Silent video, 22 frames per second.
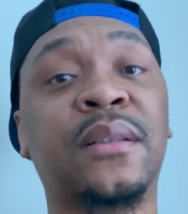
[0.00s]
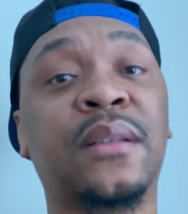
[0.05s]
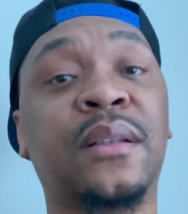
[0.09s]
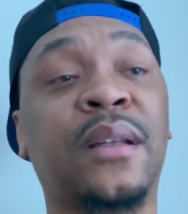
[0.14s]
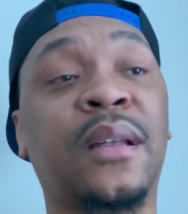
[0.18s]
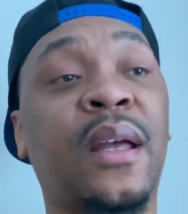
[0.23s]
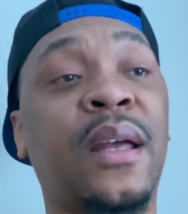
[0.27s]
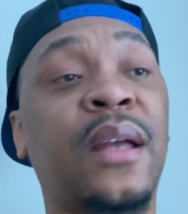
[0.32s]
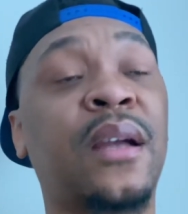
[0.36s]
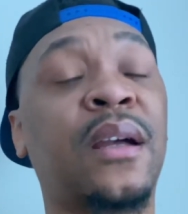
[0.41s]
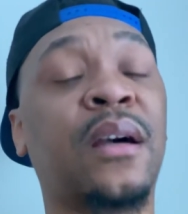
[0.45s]

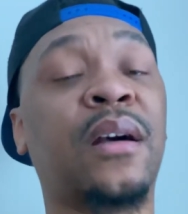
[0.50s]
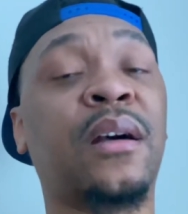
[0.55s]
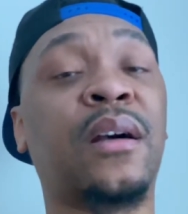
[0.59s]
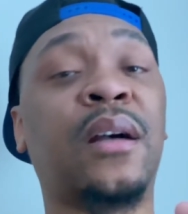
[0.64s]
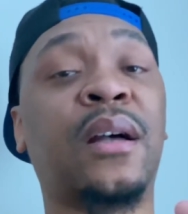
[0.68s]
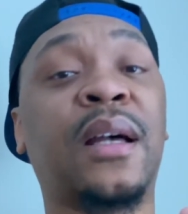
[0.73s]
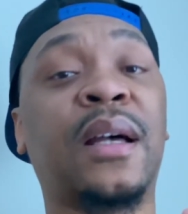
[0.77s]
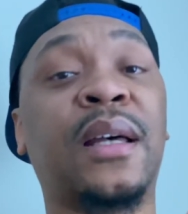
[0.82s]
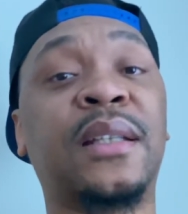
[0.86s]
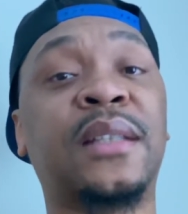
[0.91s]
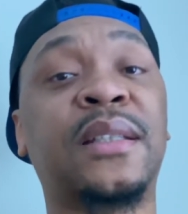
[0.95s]
Like,
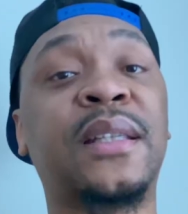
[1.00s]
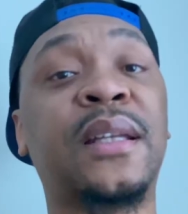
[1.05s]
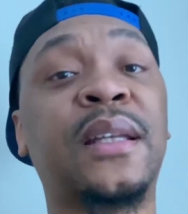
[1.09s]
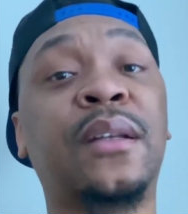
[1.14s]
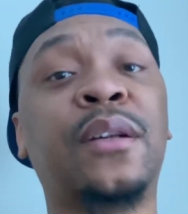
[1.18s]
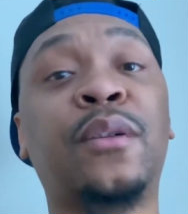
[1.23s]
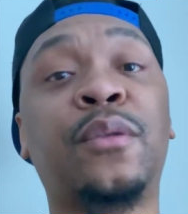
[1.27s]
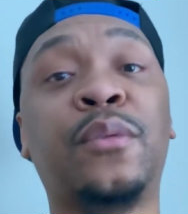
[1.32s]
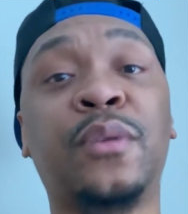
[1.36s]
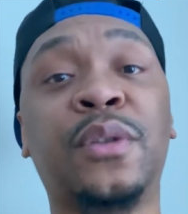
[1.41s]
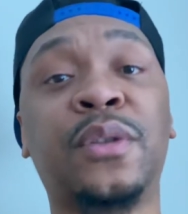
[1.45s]
I stand
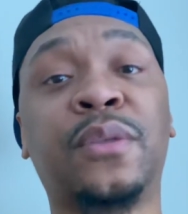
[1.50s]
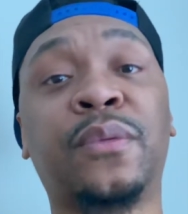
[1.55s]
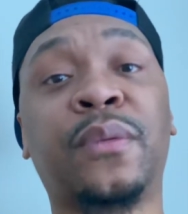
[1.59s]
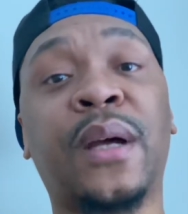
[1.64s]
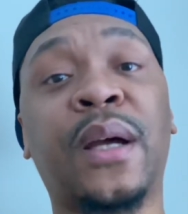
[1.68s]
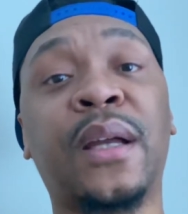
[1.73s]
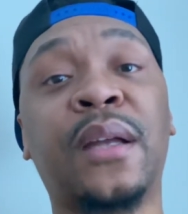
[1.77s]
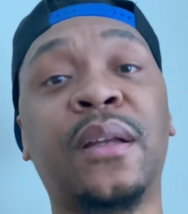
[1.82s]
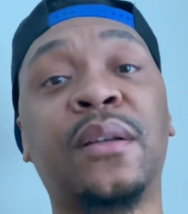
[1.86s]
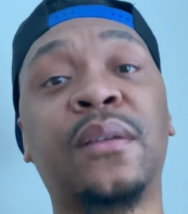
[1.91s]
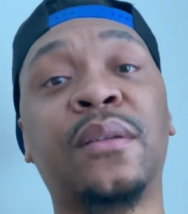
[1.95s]
on what's
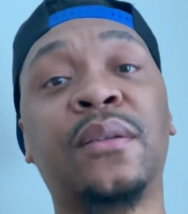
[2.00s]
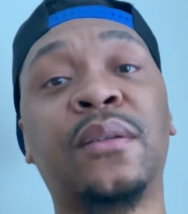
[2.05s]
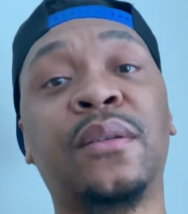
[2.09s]
right.